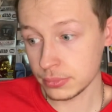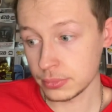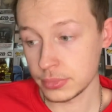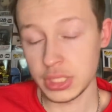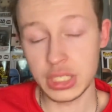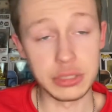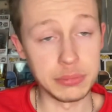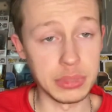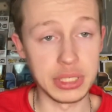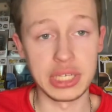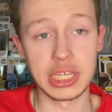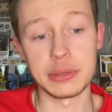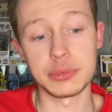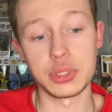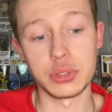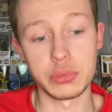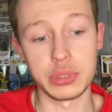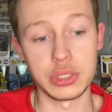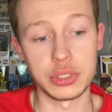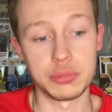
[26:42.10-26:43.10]
It'd mean the absolute
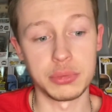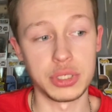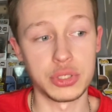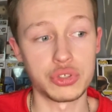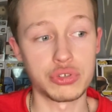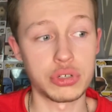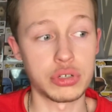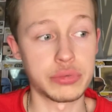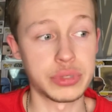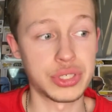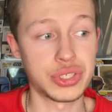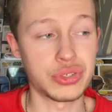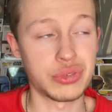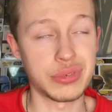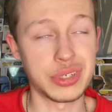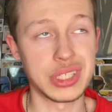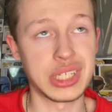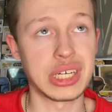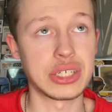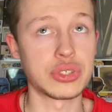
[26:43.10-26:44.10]
world to me. Trying to reach
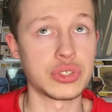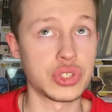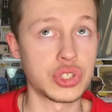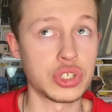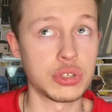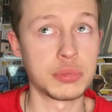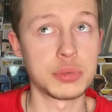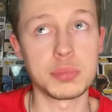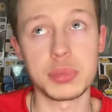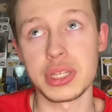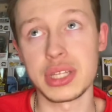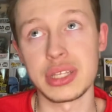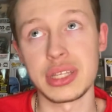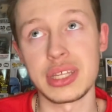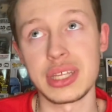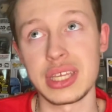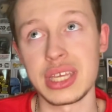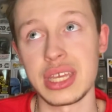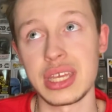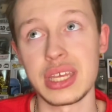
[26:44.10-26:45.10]
3,000 subs by the end of the
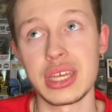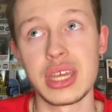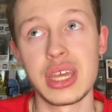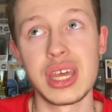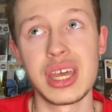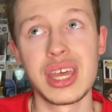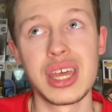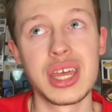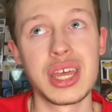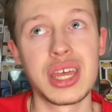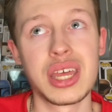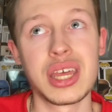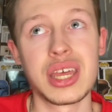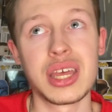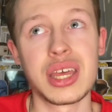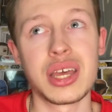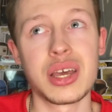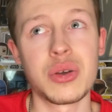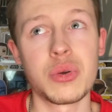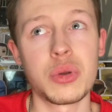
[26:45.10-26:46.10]
year.
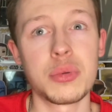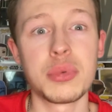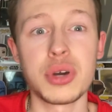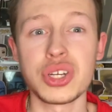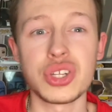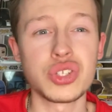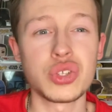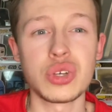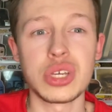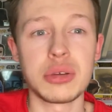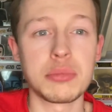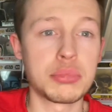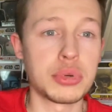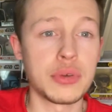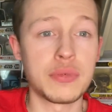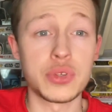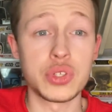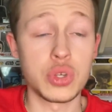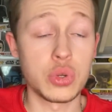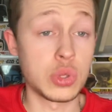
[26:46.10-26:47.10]
We might not do it, but if
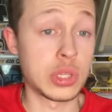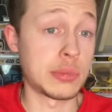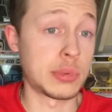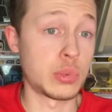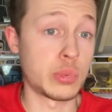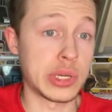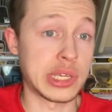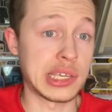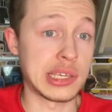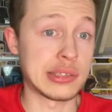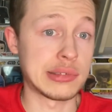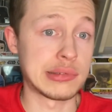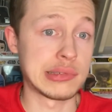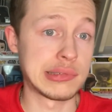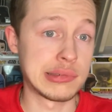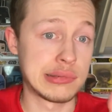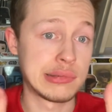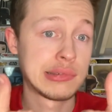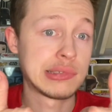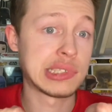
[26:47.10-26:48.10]
we do, that'd be wicked.
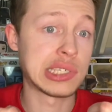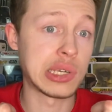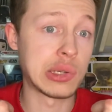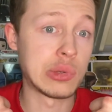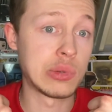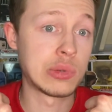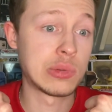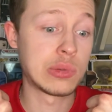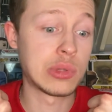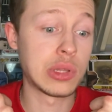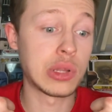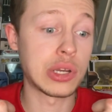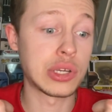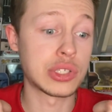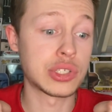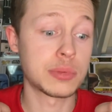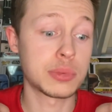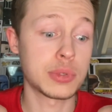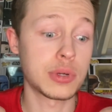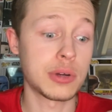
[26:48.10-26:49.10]
So like and
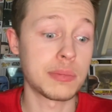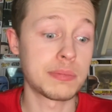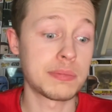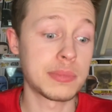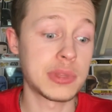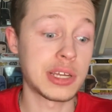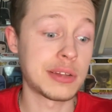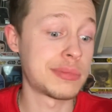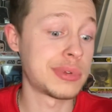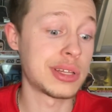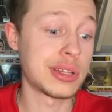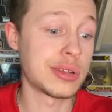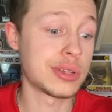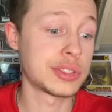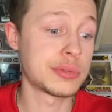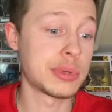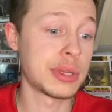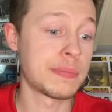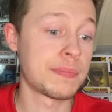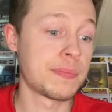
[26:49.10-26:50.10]
subscribe, that'd mean a lot
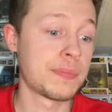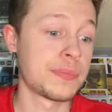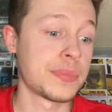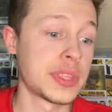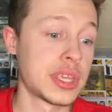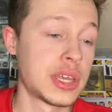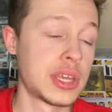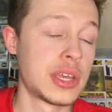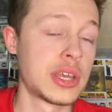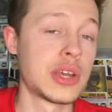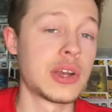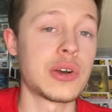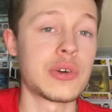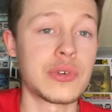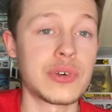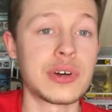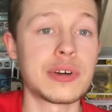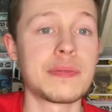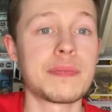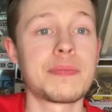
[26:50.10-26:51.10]
to me.
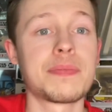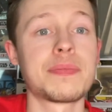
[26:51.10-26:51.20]
Alright,